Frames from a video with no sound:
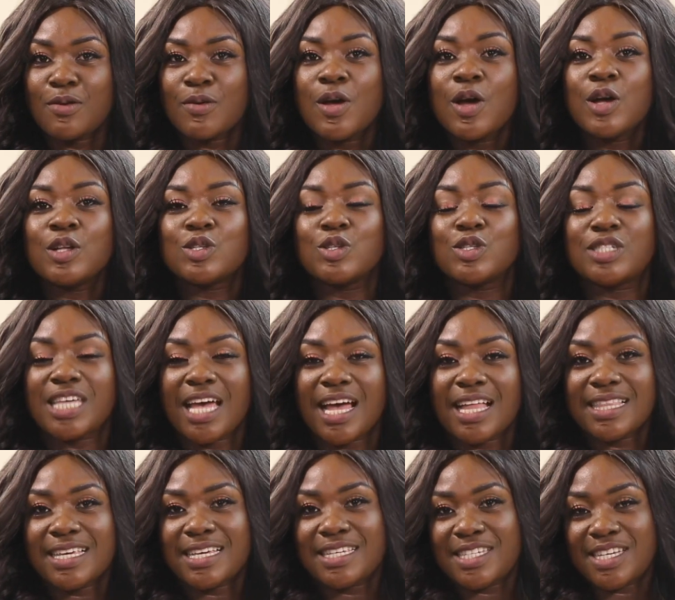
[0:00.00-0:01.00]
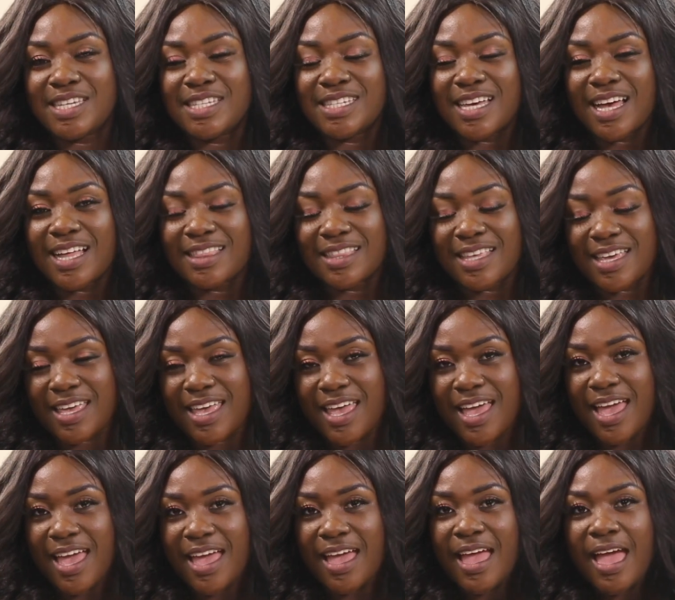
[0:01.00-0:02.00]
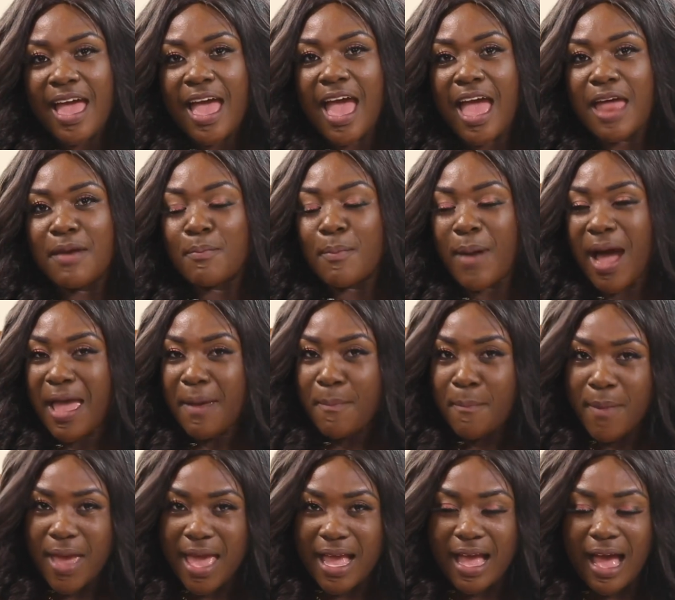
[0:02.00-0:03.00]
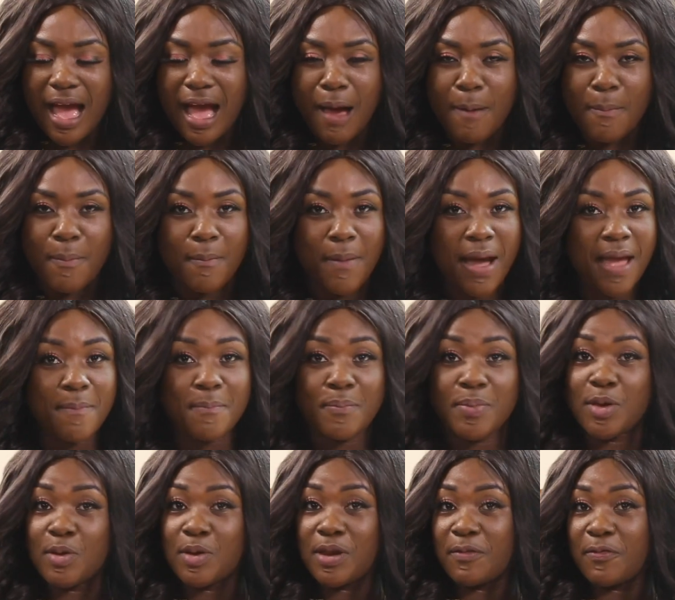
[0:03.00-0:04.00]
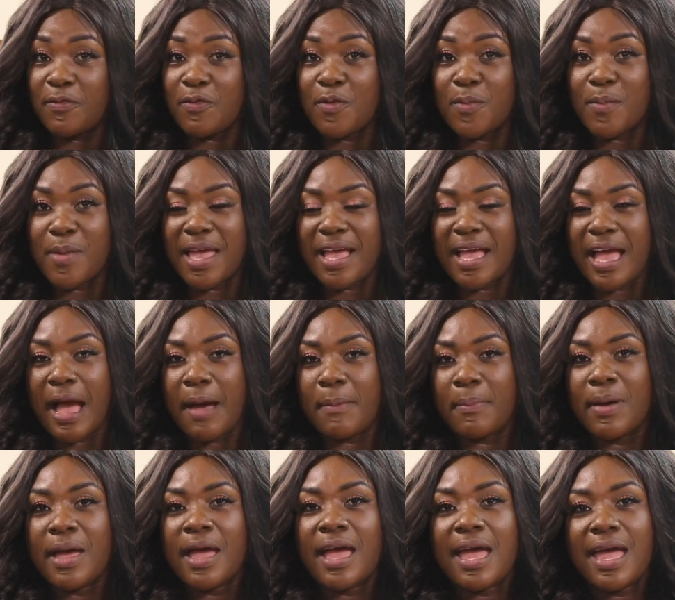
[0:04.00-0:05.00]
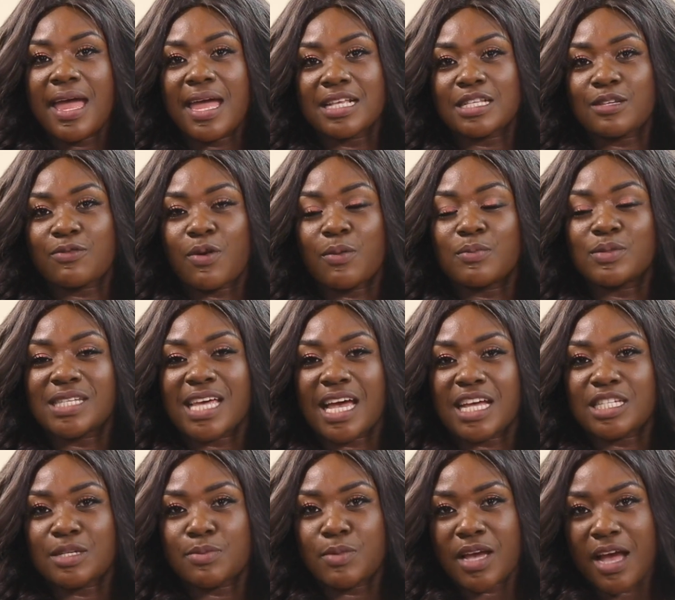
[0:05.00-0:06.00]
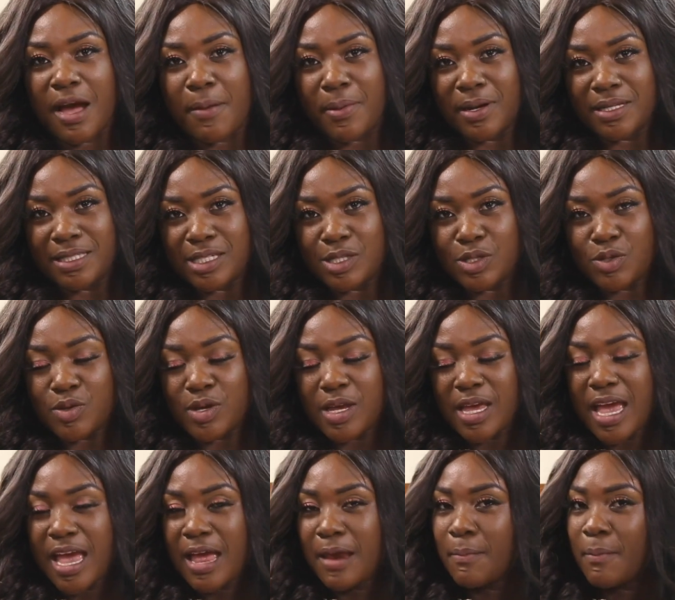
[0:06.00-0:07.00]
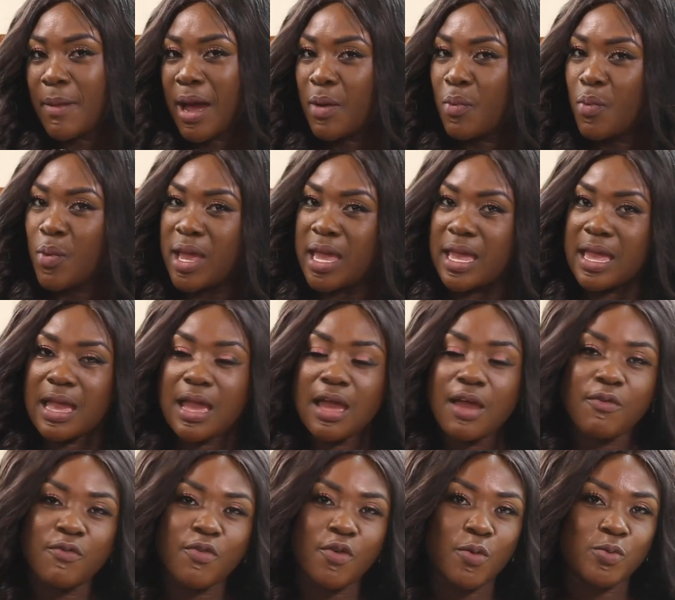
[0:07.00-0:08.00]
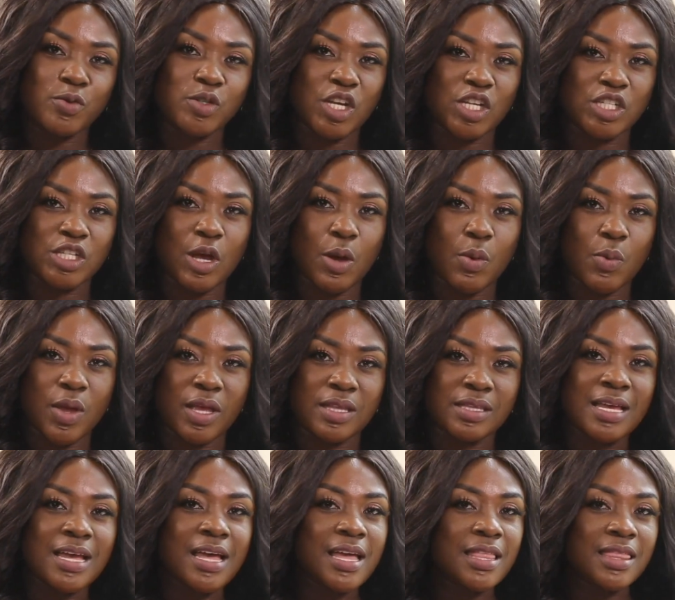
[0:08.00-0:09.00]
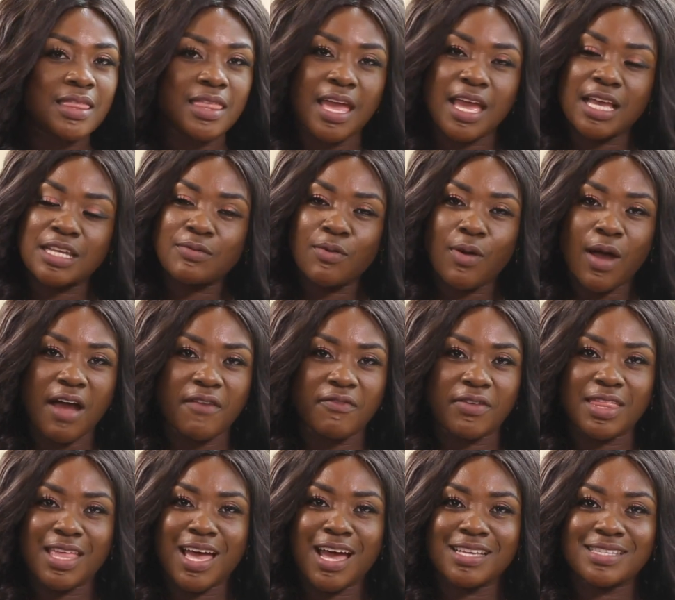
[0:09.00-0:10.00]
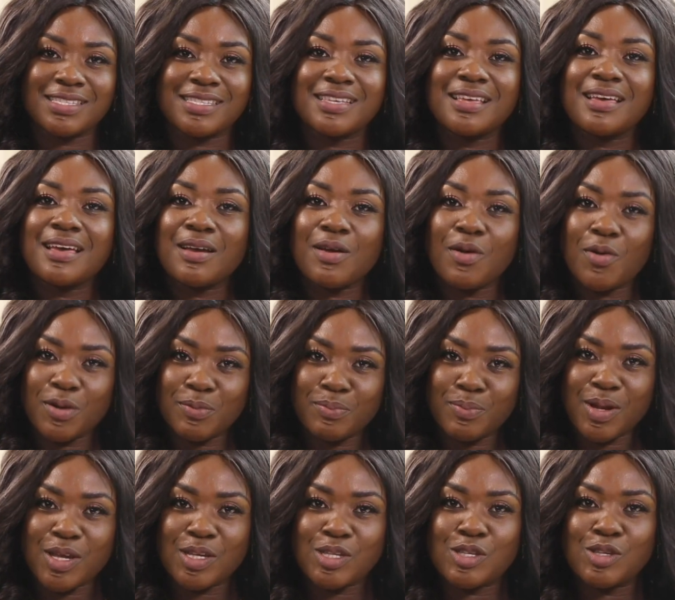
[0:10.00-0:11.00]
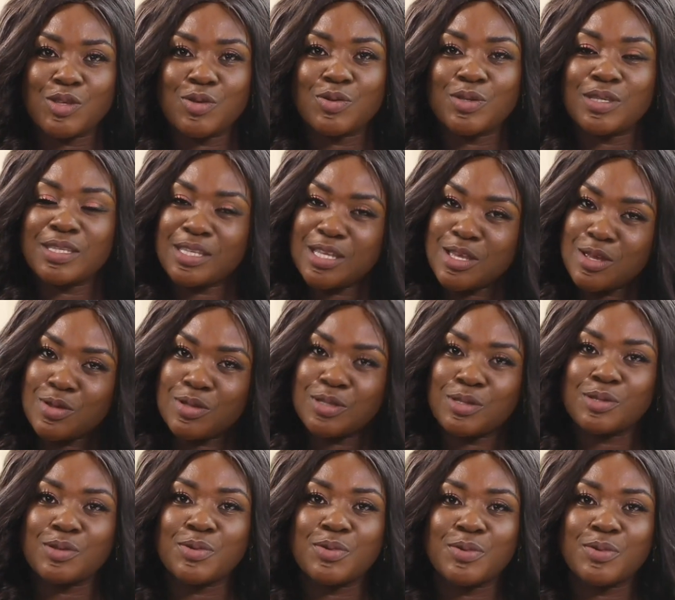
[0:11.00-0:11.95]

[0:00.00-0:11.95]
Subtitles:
you to Charlie Ginger Lake. And my makeup, my beautiful makeup, is from Touch Makeup Artistry, and my wig from Shasha Wig. Thanks for having us. God bless you. See you